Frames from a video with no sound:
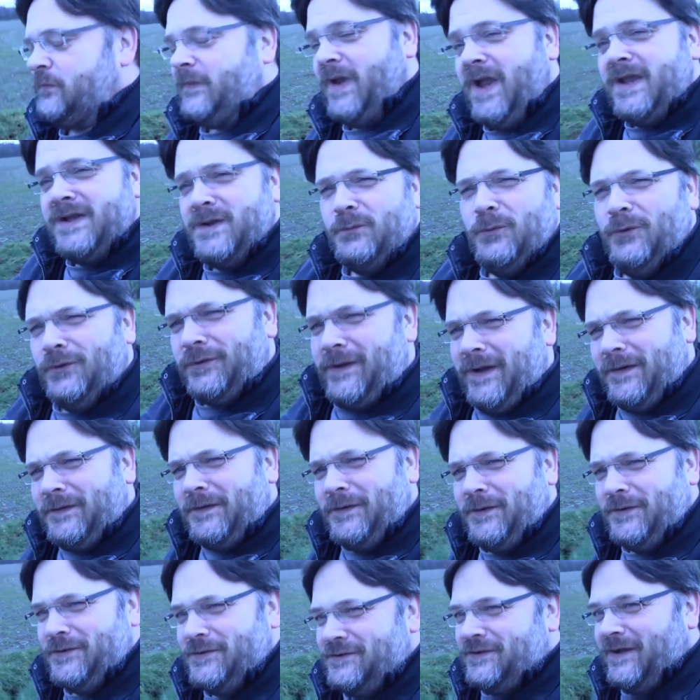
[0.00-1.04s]
as I walk down the
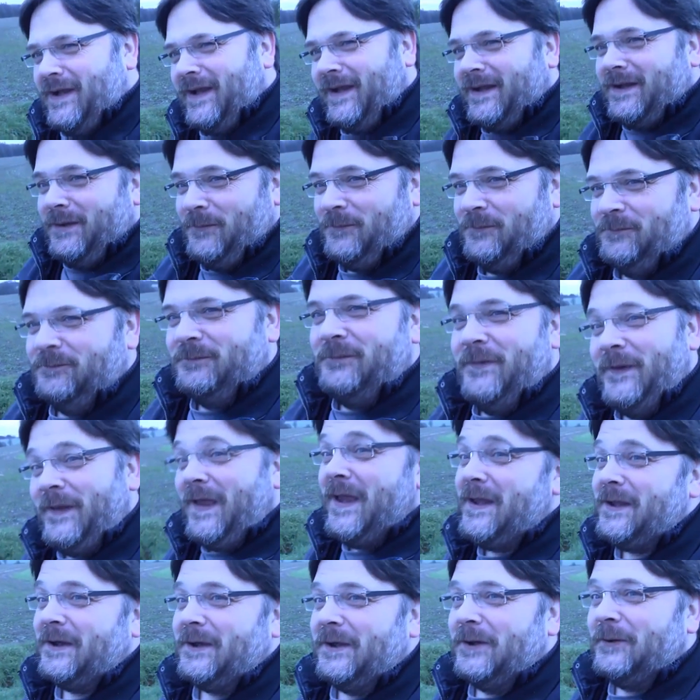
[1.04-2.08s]
country lane, but there
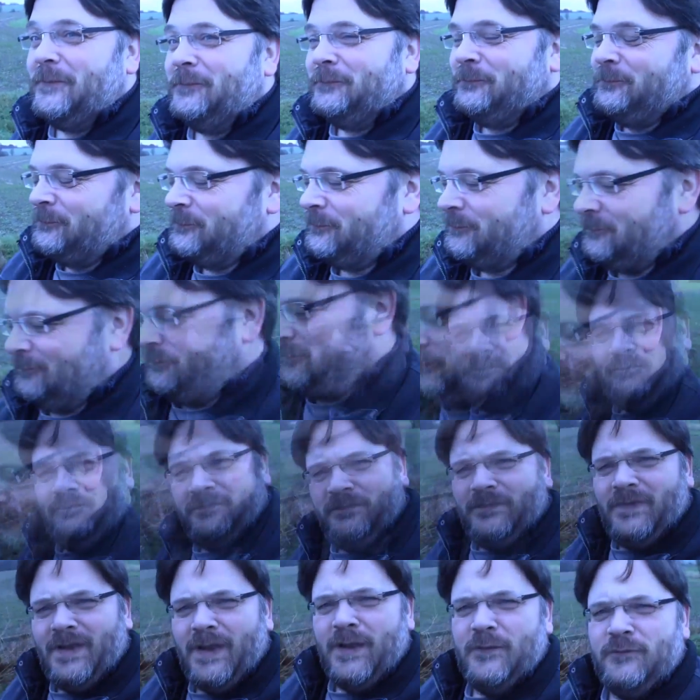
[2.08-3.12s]
you go.
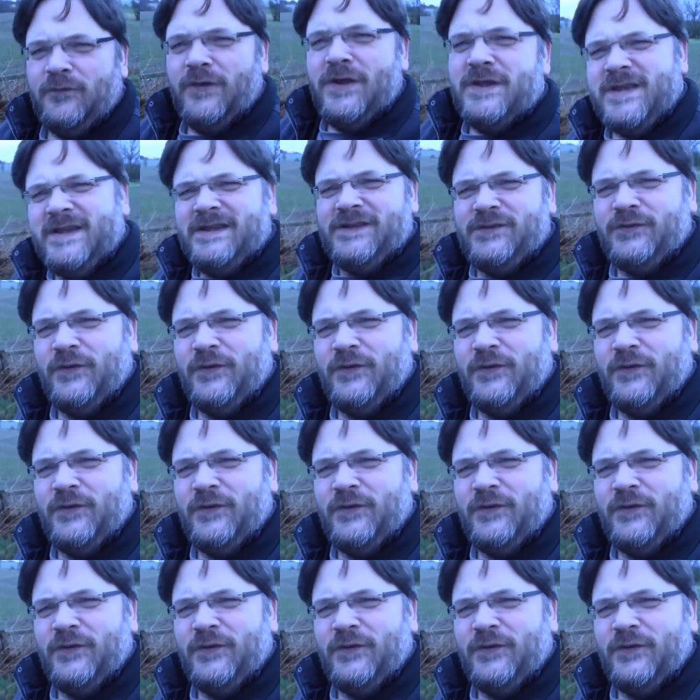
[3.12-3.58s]
First things